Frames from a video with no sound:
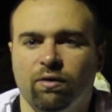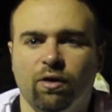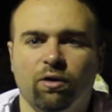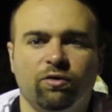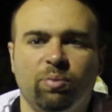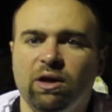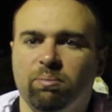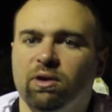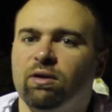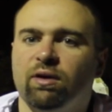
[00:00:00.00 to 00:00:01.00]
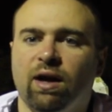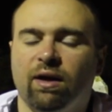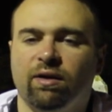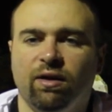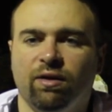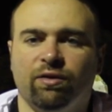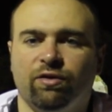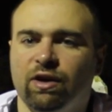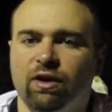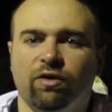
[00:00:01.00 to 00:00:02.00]
Those people are not His.
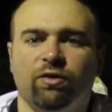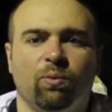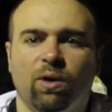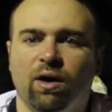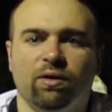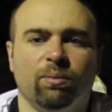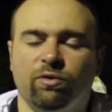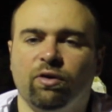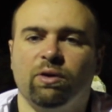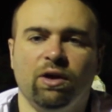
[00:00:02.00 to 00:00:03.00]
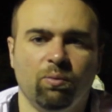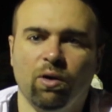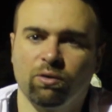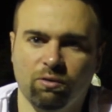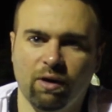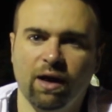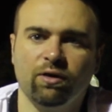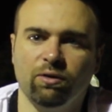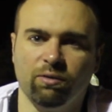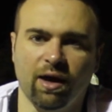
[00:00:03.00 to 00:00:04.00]
He doesn't want them, so He won't grant
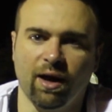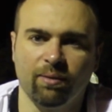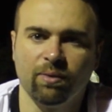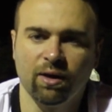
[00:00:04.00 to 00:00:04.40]
you that.